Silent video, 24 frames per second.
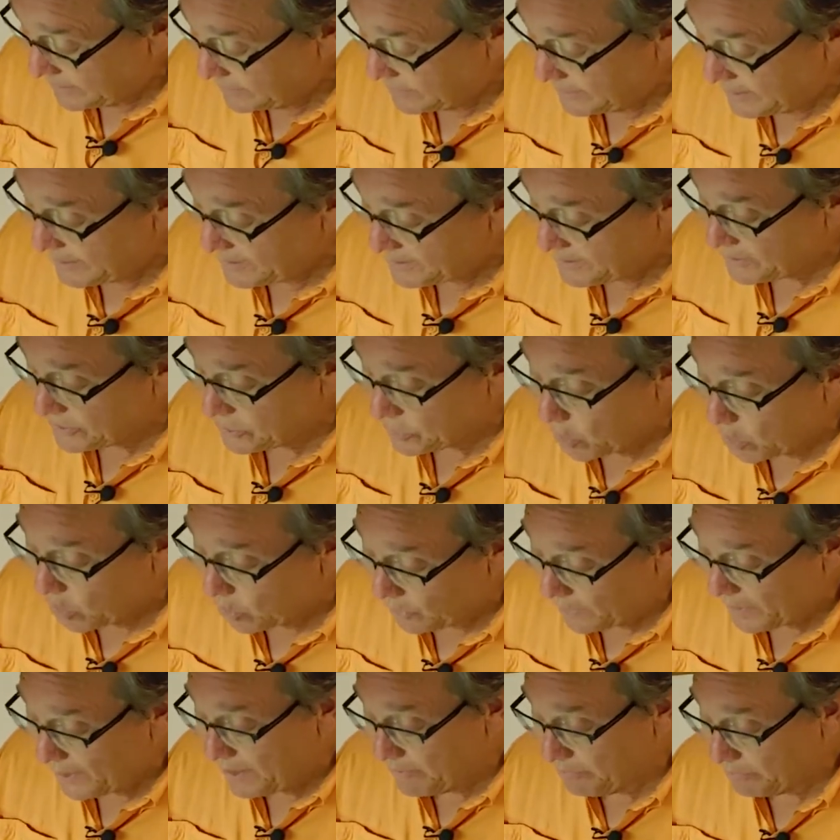This is
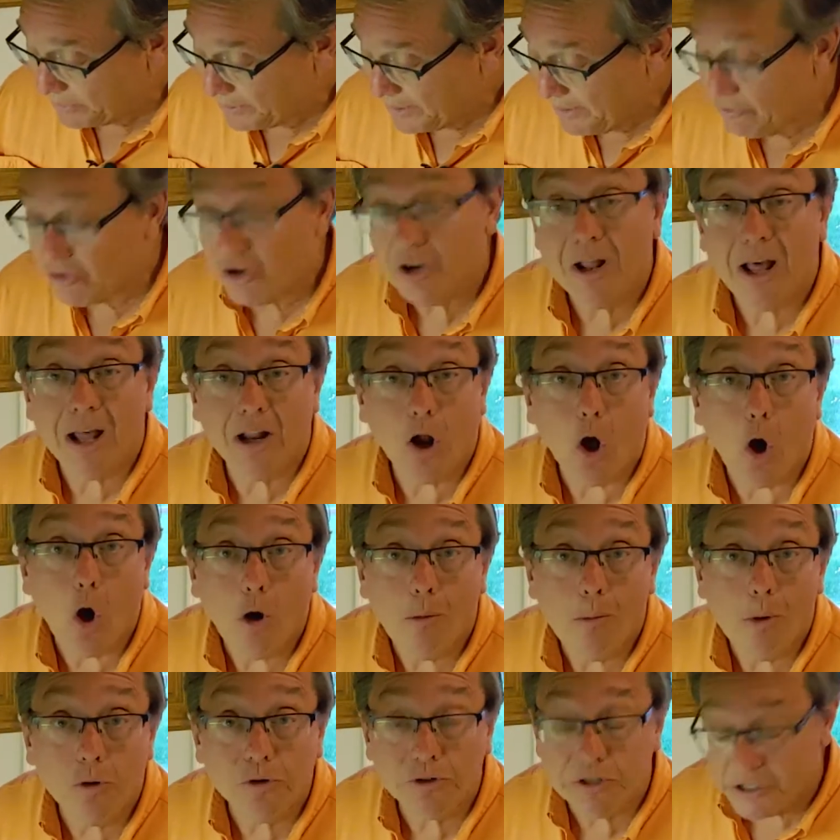already, believe it or not,
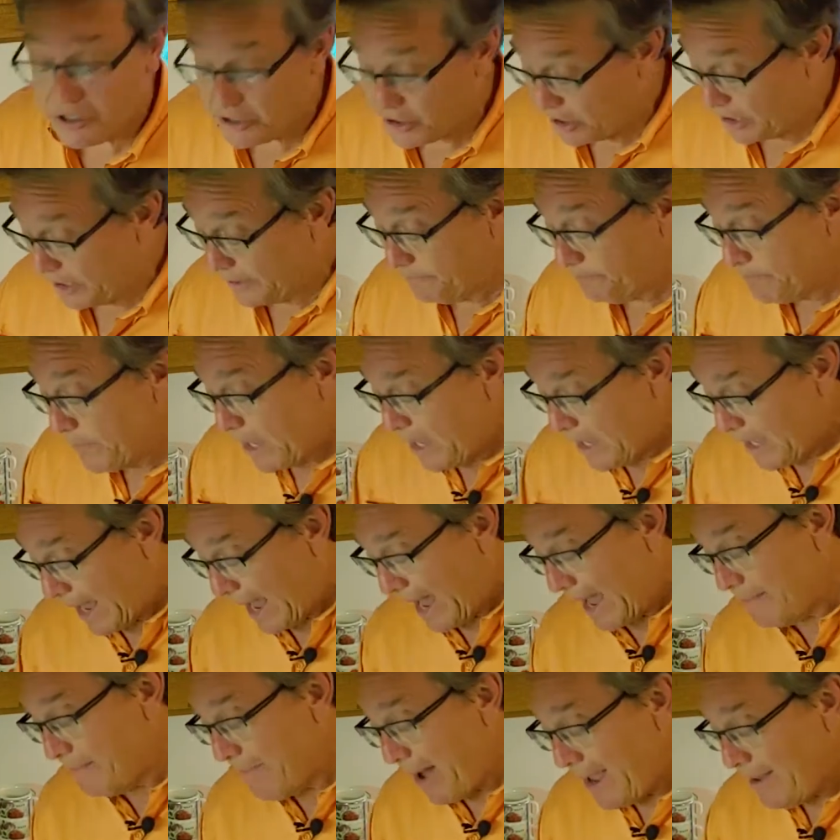almost done.
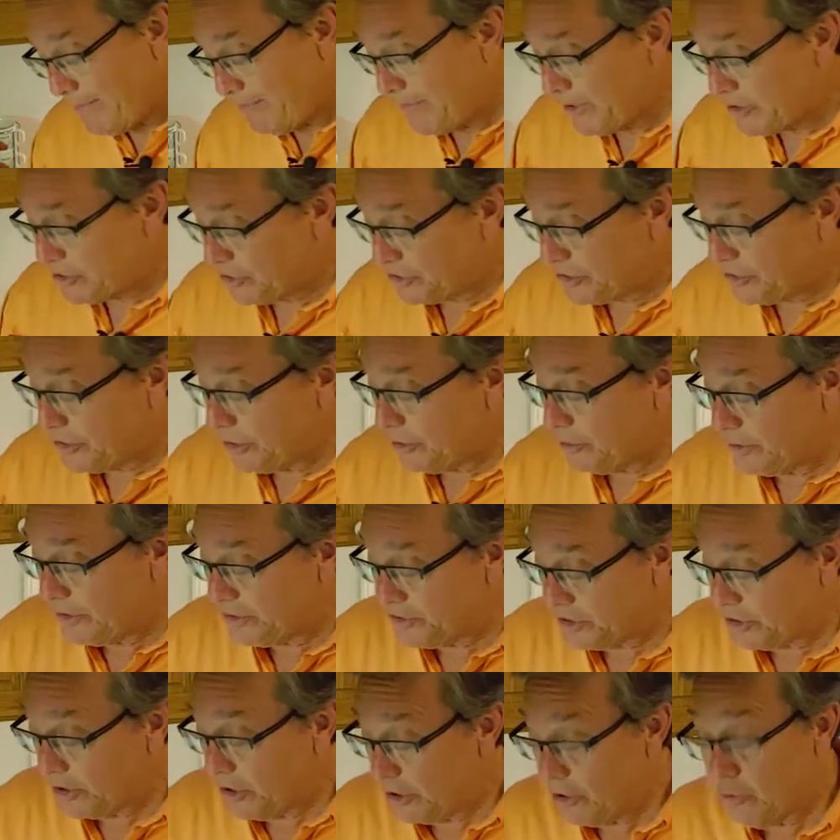I might mention too,
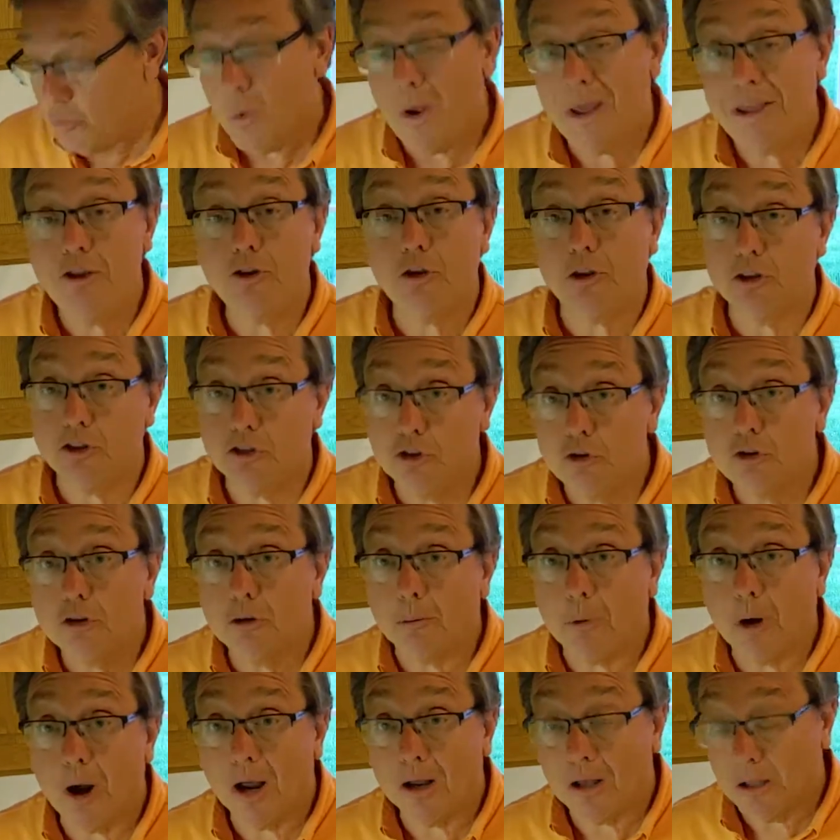there's another way you could do
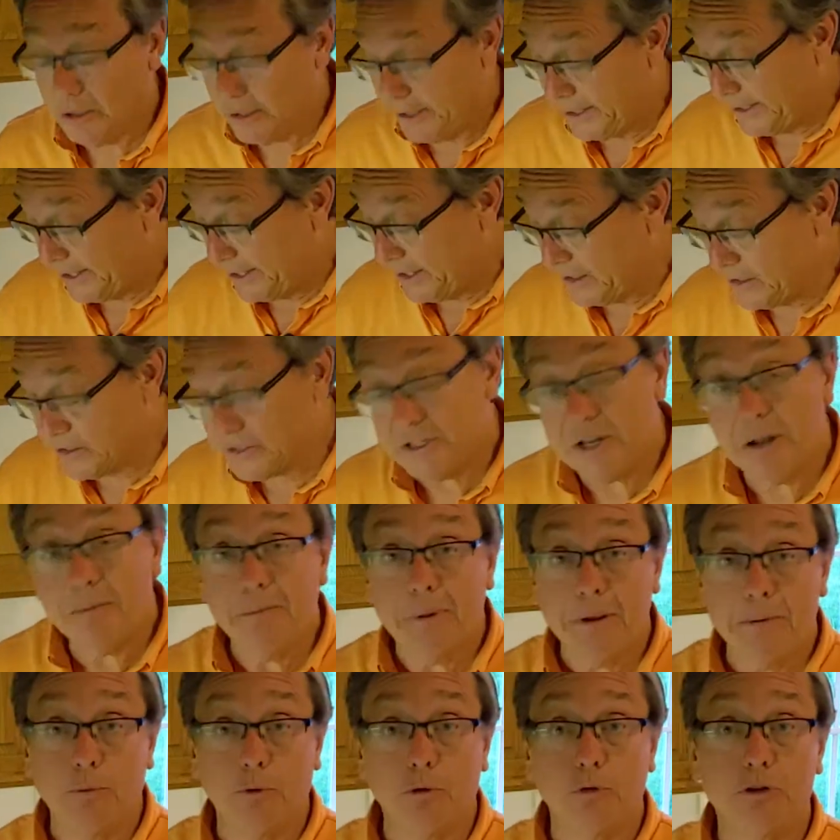your broccoli that some
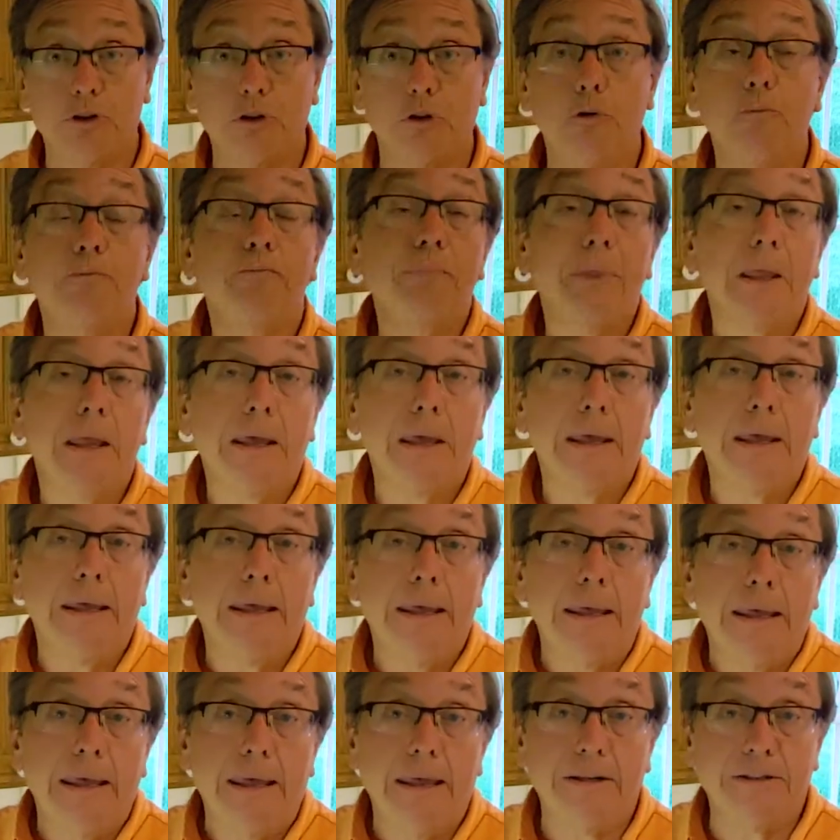people do,
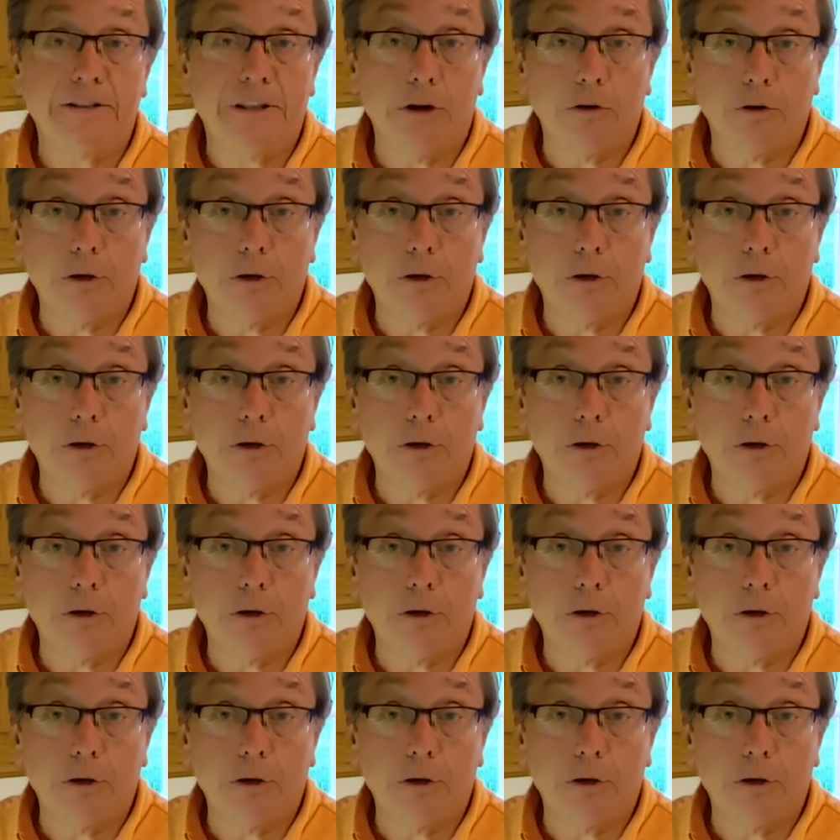is they'll